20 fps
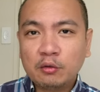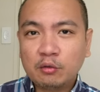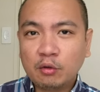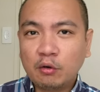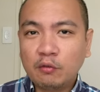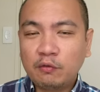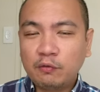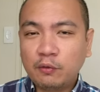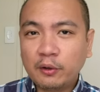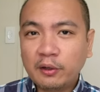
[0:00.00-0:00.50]

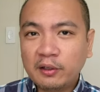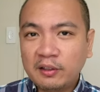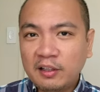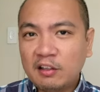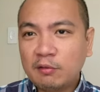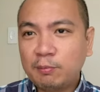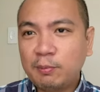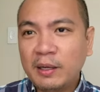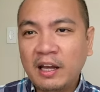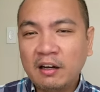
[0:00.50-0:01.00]
So for
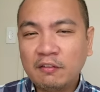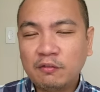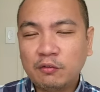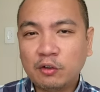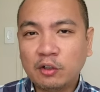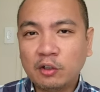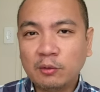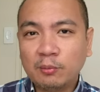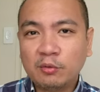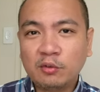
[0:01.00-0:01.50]
these
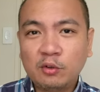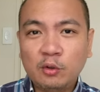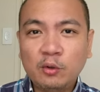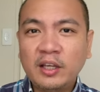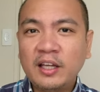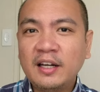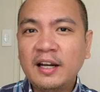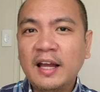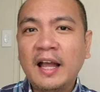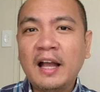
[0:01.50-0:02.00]
platforms,
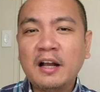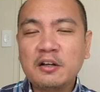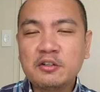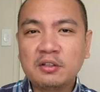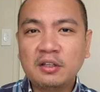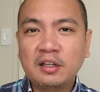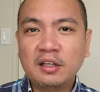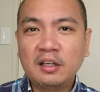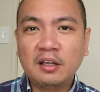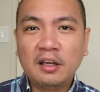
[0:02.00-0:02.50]
you can
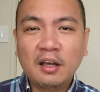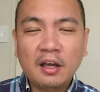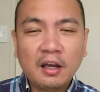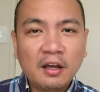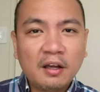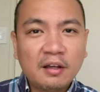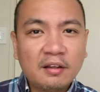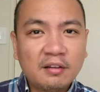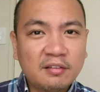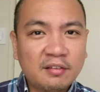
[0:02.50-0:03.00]
actually
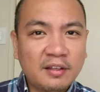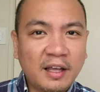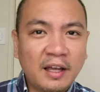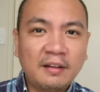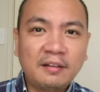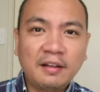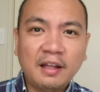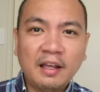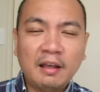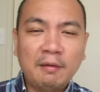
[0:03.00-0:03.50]

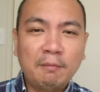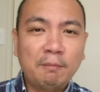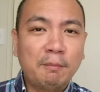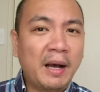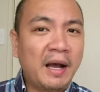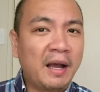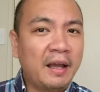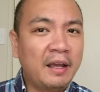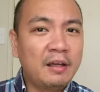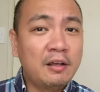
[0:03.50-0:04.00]
set a
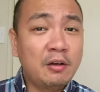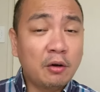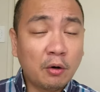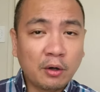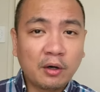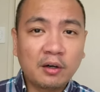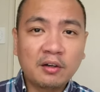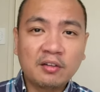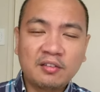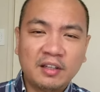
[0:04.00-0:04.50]
buy
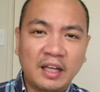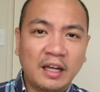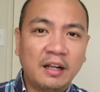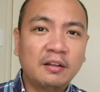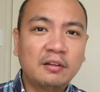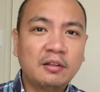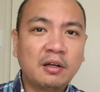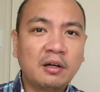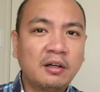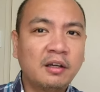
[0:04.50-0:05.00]
or
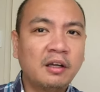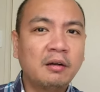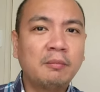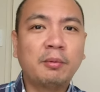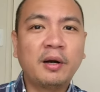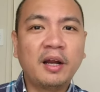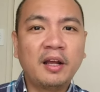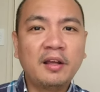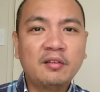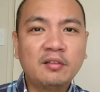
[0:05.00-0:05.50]
sell
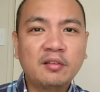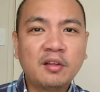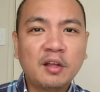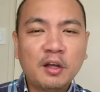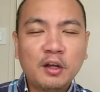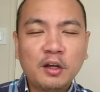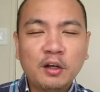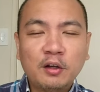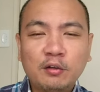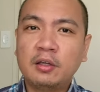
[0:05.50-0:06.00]
target price.
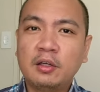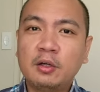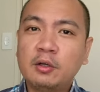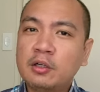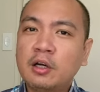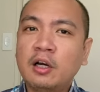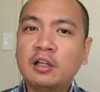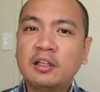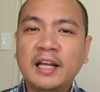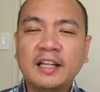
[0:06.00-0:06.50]

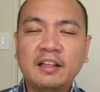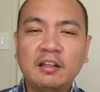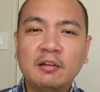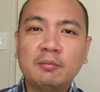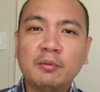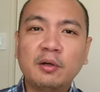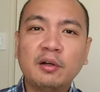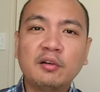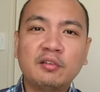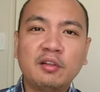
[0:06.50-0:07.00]
You're not at
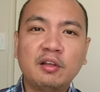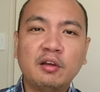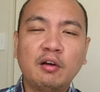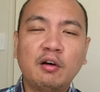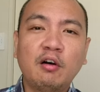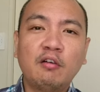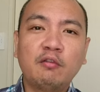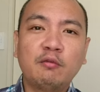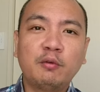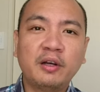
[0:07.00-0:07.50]
the
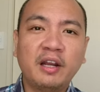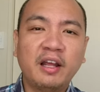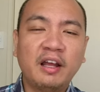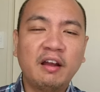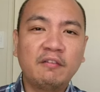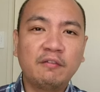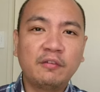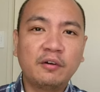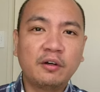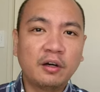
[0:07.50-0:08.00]
mercy of
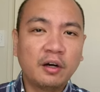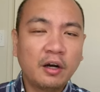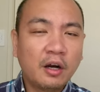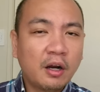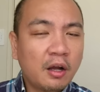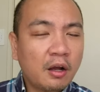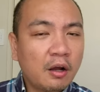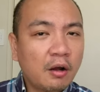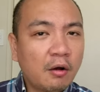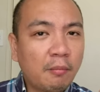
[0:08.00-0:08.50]
whatever
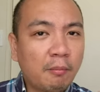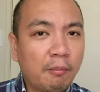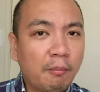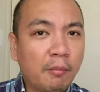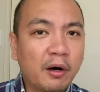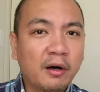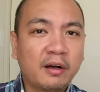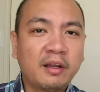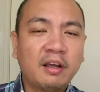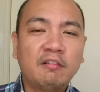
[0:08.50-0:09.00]

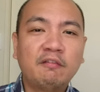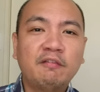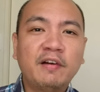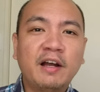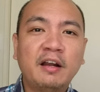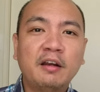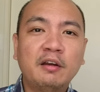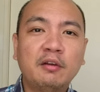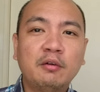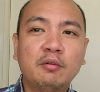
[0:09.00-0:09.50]
market
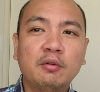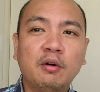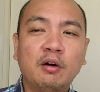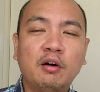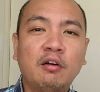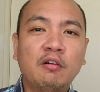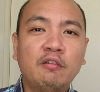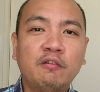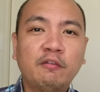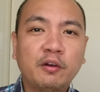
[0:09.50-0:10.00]
value
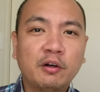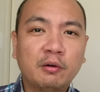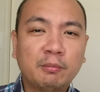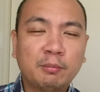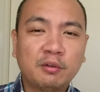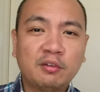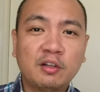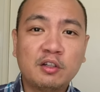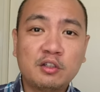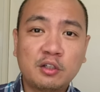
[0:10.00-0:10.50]
of your
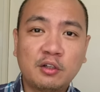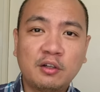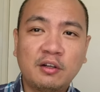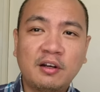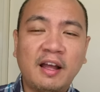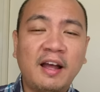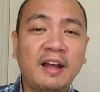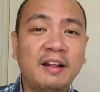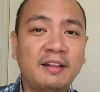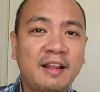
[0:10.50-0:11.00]

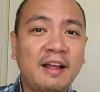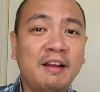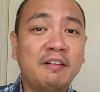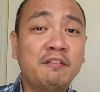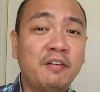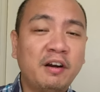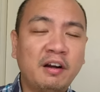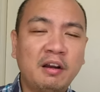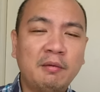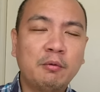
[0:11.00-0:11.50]
position at
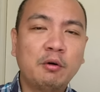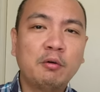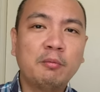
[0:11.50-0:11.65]
that very